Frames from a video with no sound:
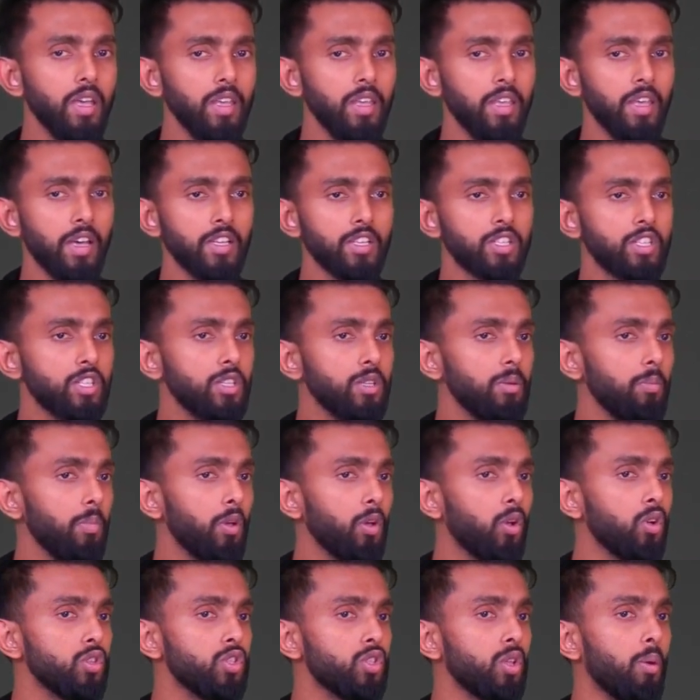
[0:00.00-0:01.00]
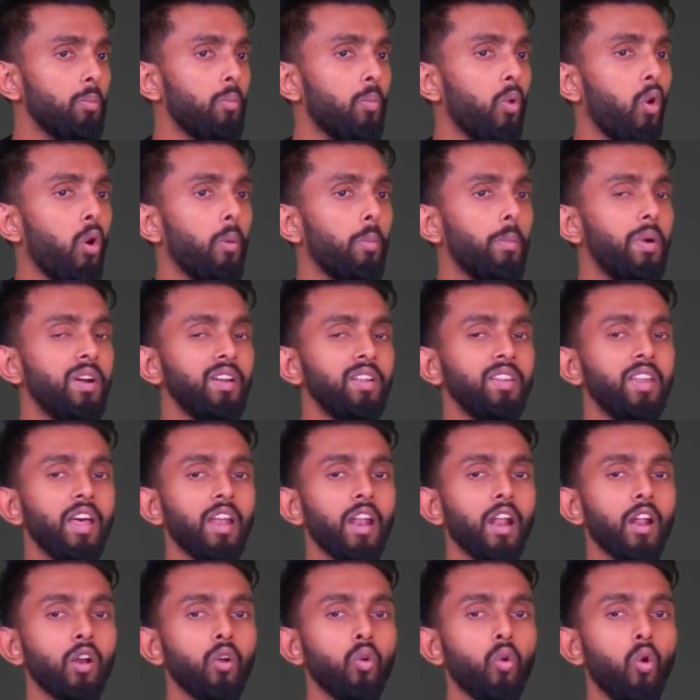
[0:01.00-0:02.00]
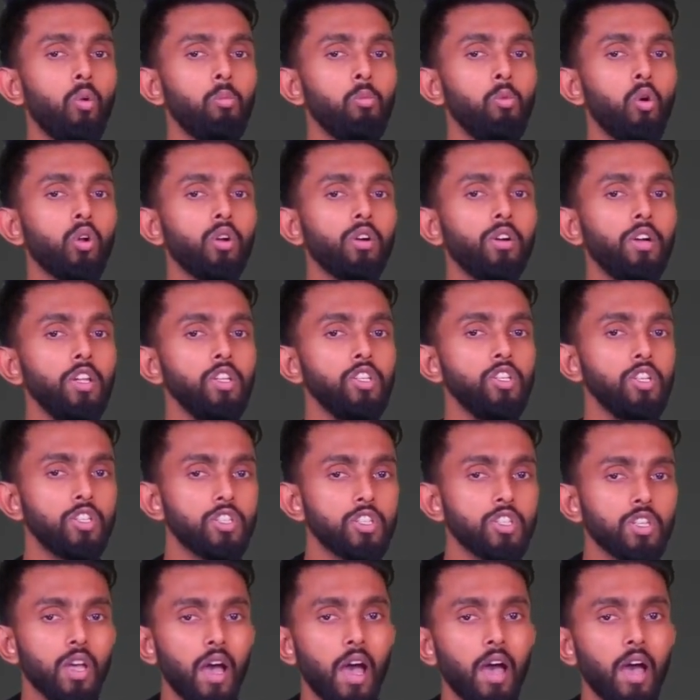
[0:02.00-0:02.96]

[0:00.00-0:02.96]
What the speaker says: Yes, because the moment there are no more digits,